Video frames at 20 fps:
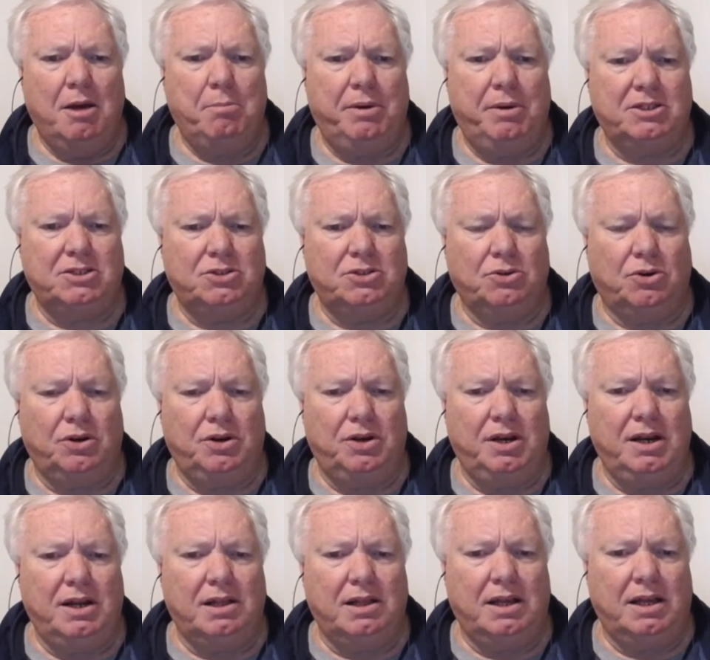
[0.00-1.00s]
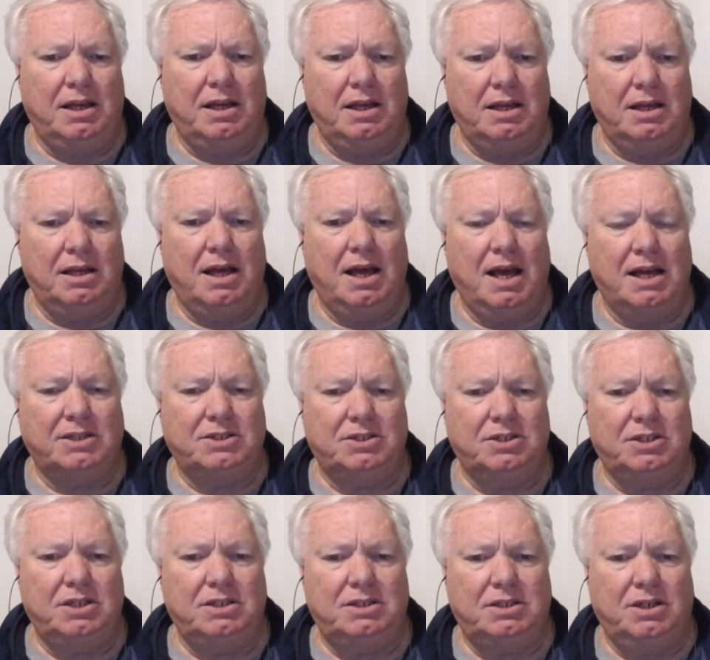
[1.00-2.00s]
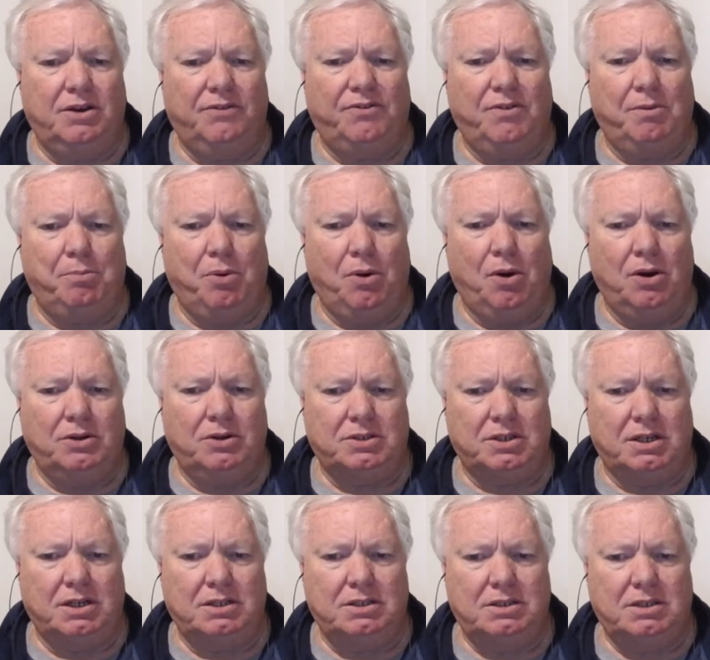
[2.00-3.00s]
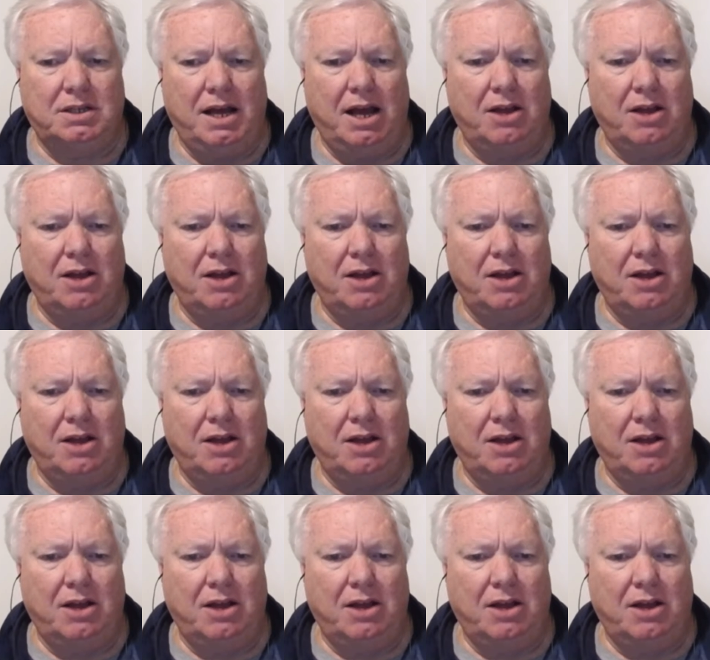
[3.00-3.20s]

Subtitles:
but it's not nearly as easy of a process,